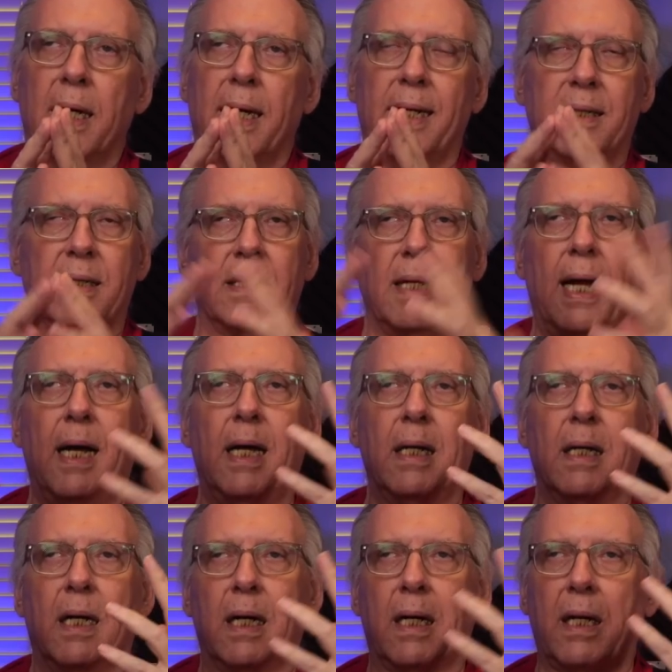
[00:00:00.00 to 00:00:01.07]
it's not
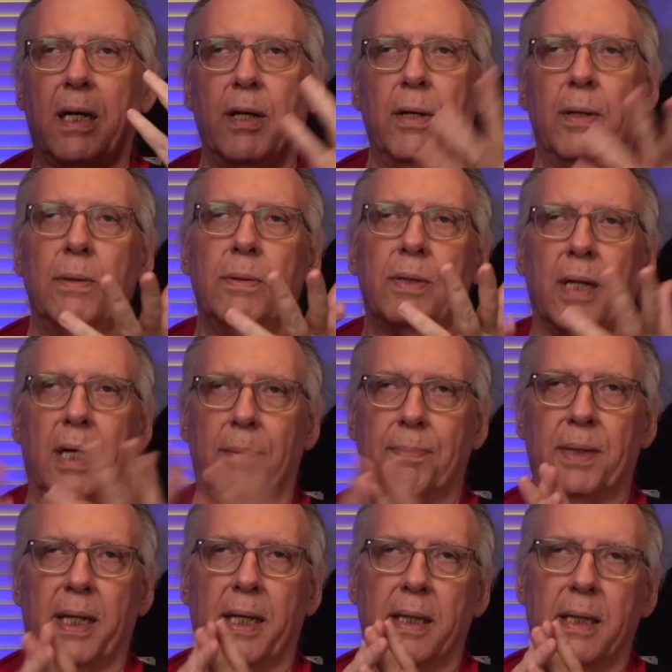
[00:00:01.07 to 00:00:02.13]
a huge
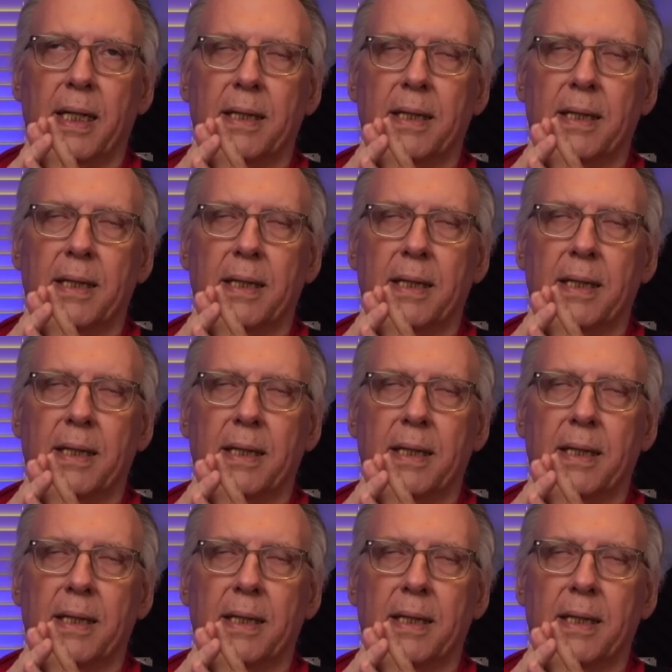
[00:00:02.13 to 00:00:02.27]
update.